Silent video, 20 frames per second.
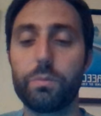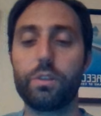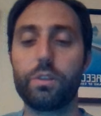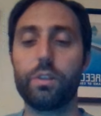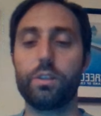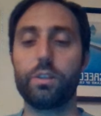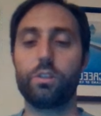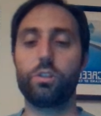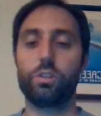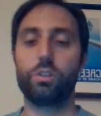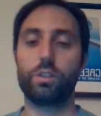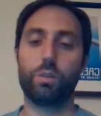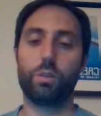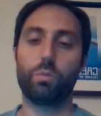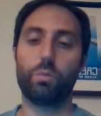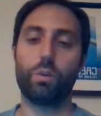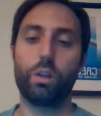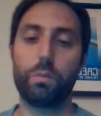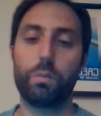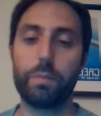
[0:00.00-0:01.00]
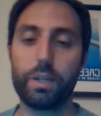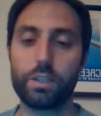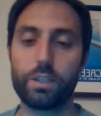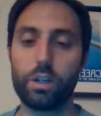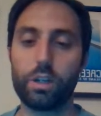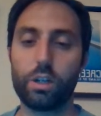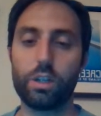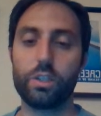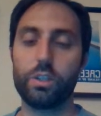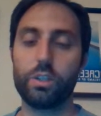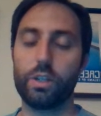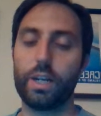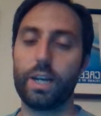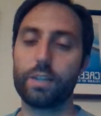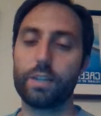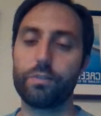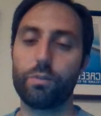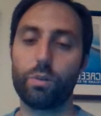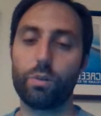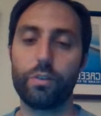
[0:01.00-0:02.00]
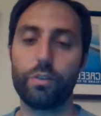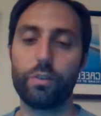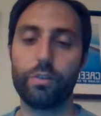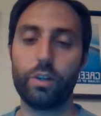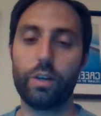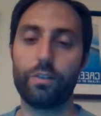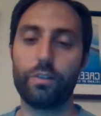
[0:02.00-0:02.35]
it's just like one of the best cards you could ask for if you